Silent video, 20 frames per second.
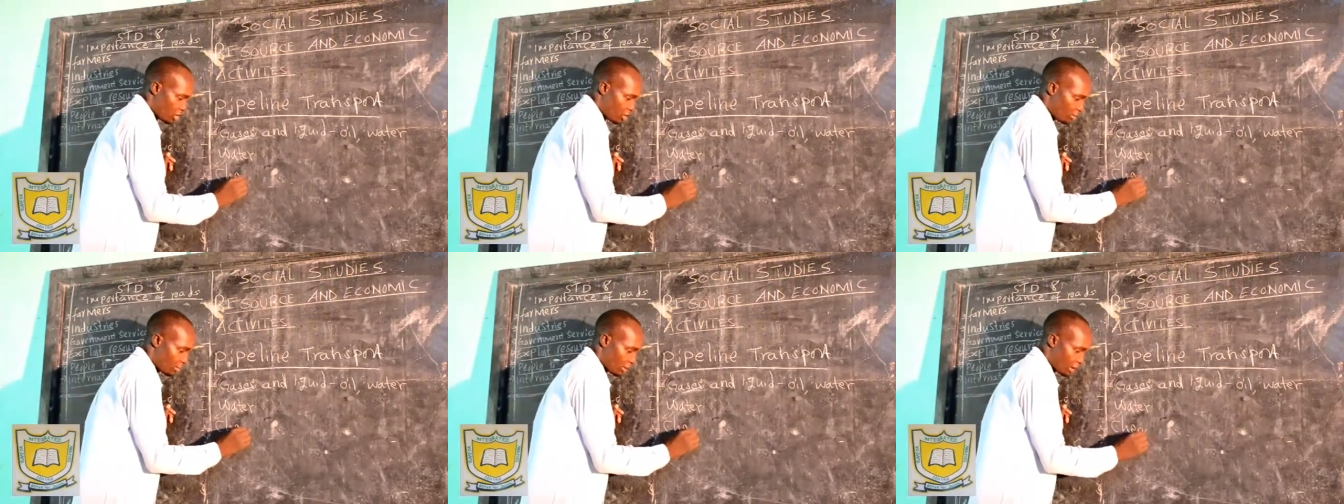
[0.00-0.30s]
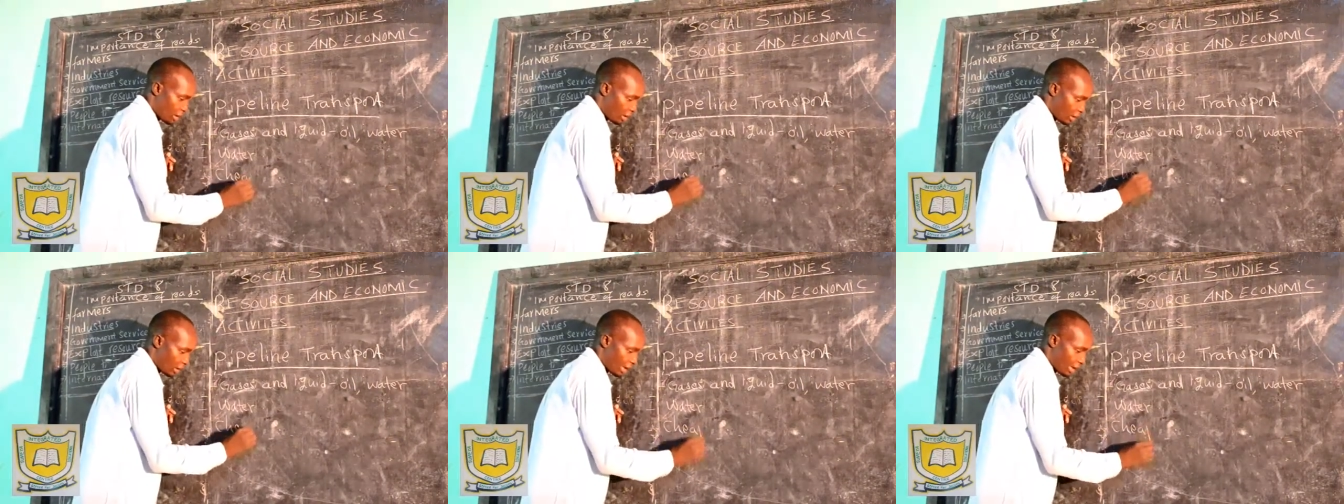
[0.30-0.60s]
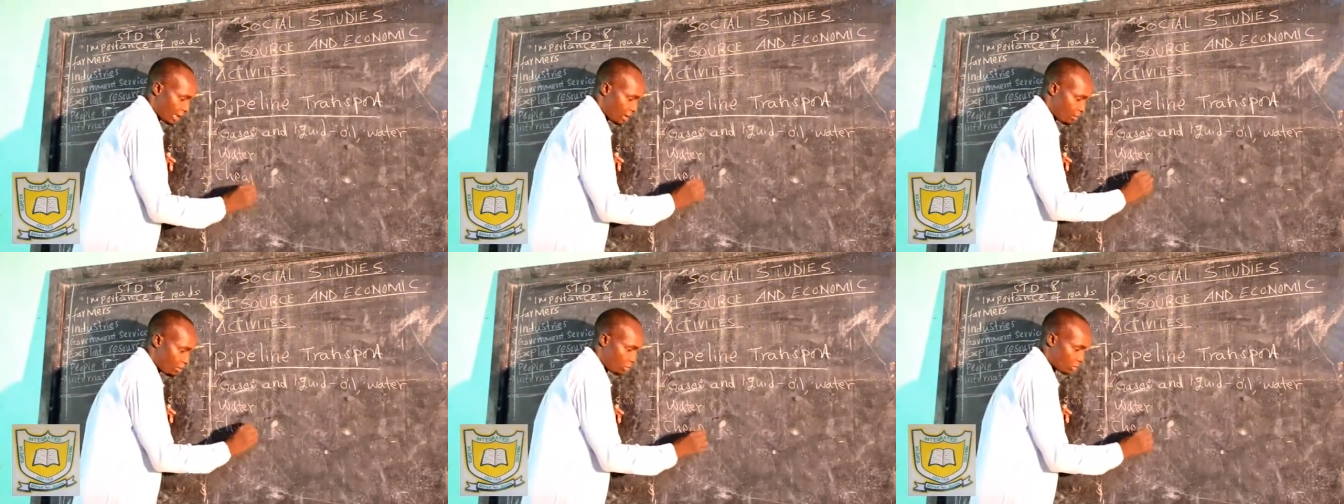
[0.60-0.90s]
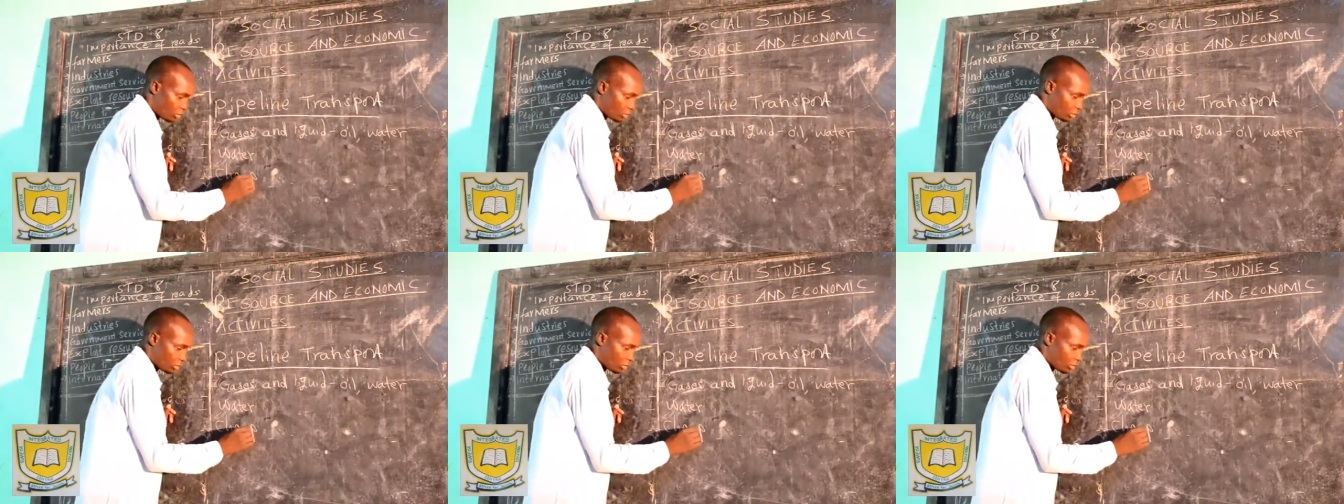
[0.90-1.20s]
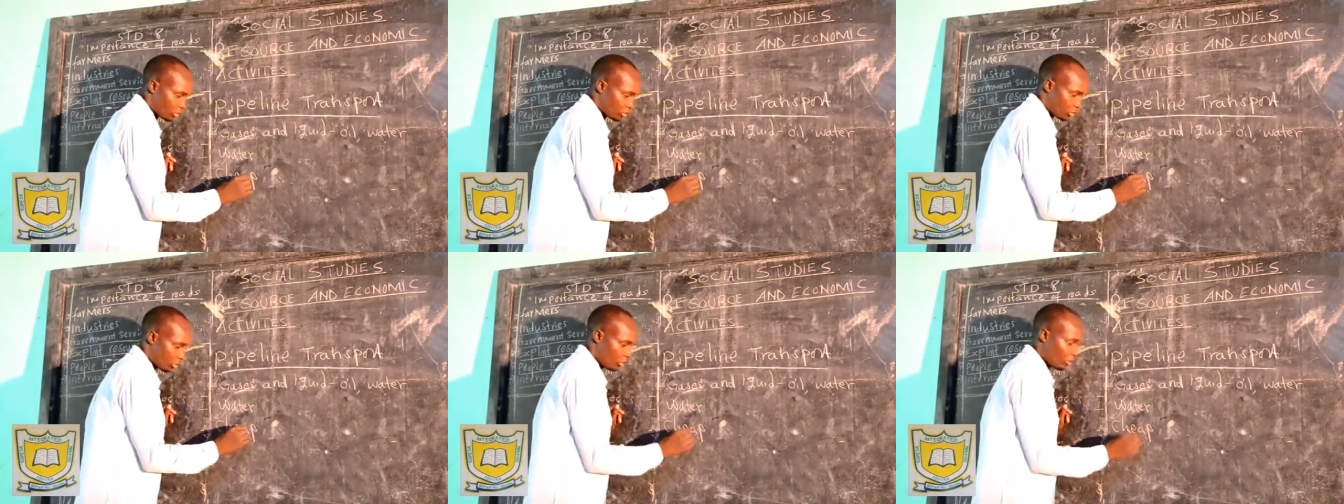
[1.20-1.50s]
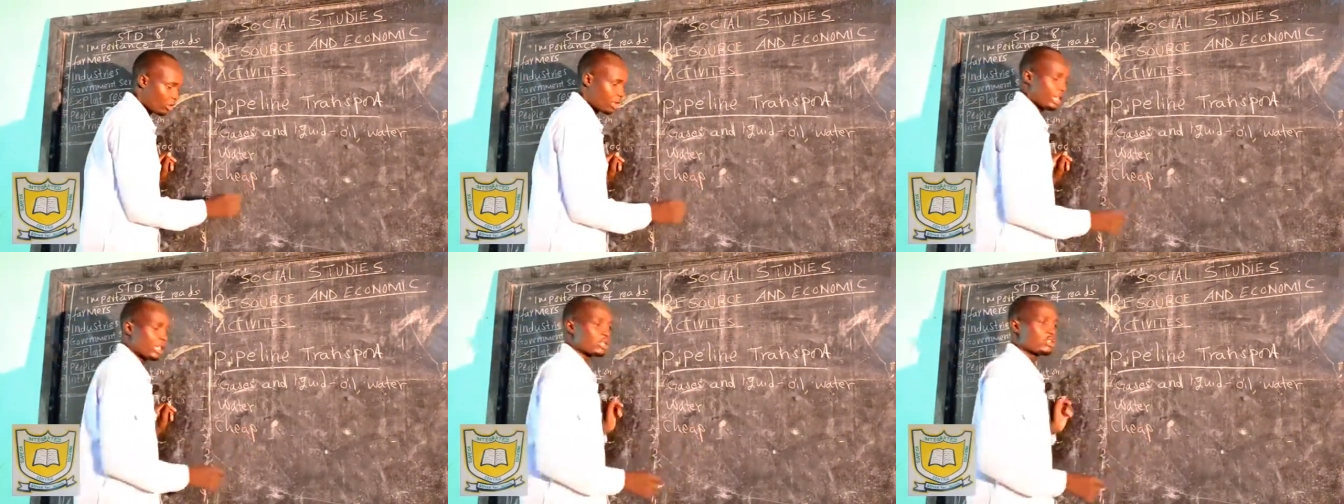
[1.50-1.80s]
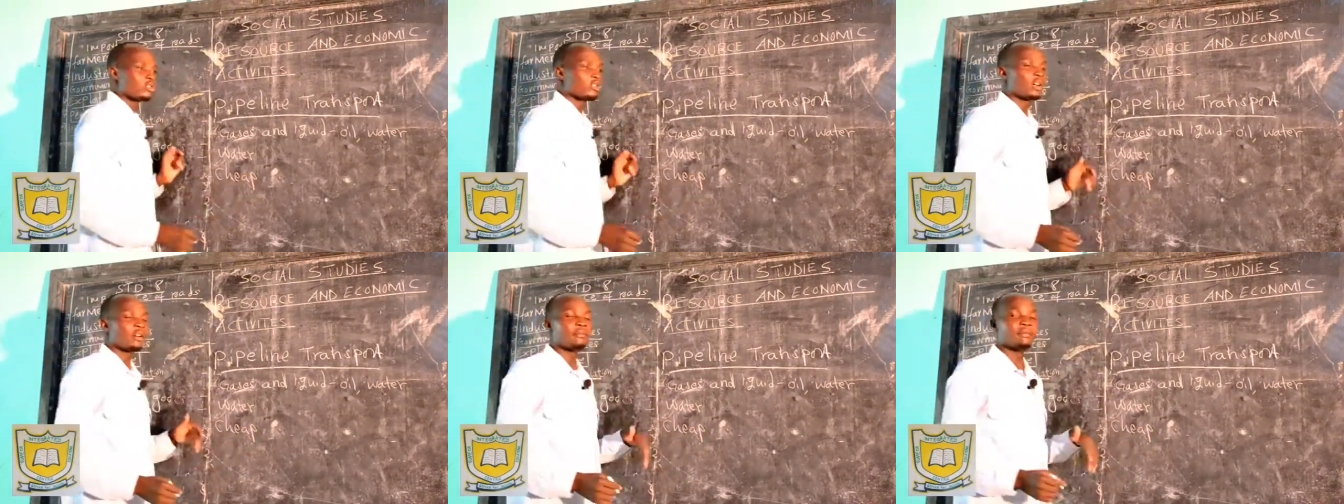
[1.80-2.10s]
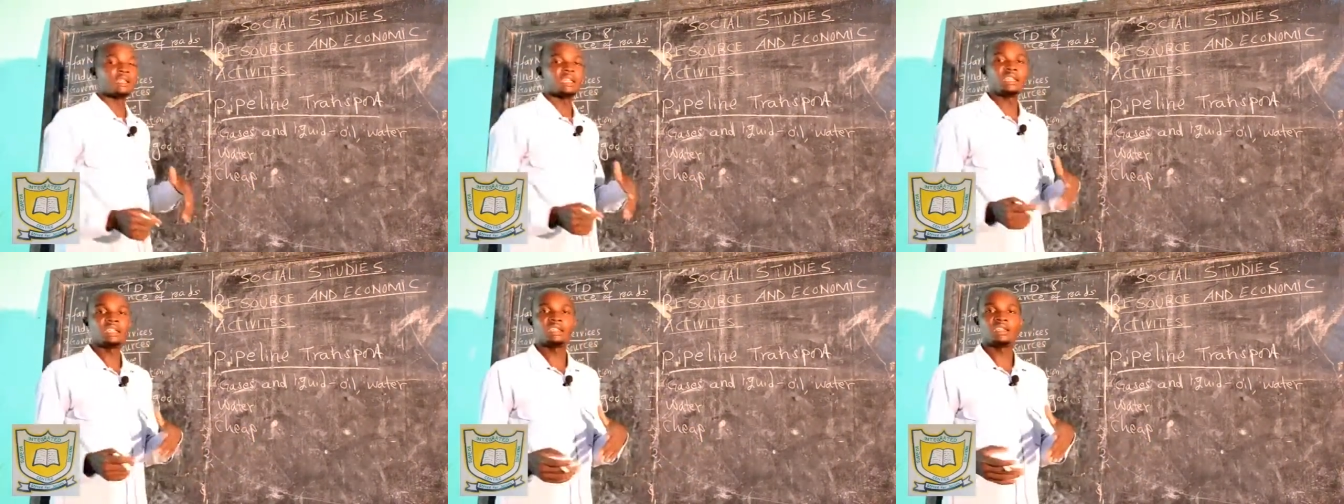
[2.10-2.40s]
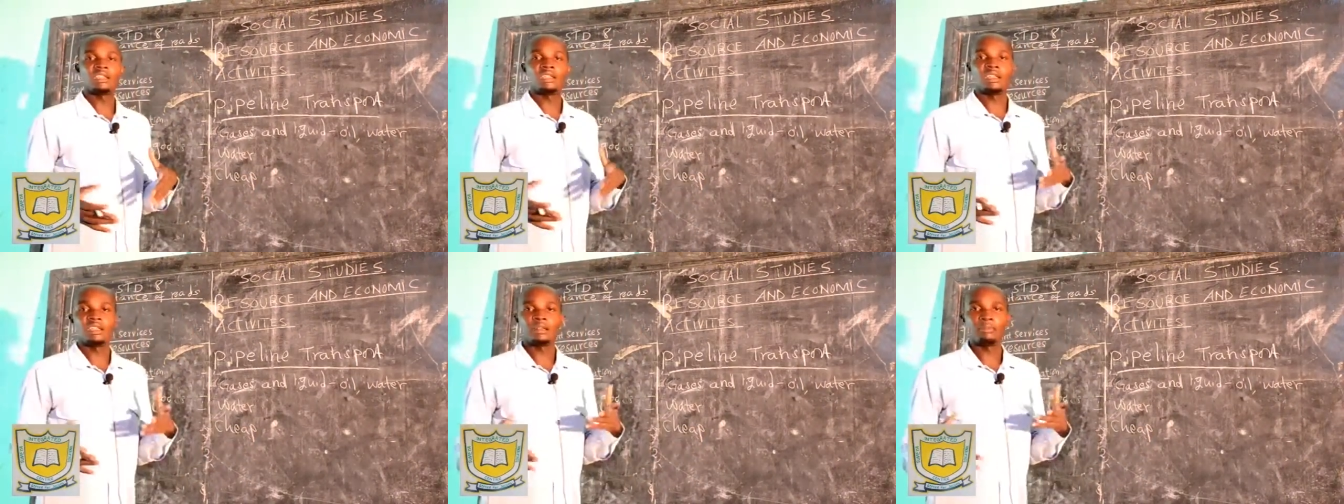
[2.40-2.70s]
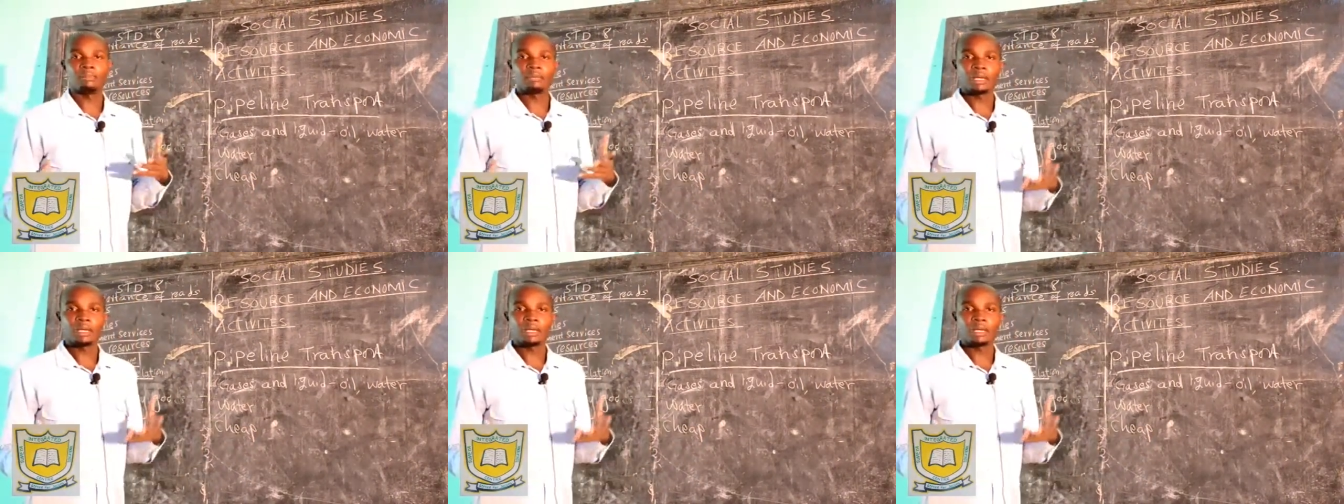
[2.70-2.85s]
and reliable. So long as you have laid the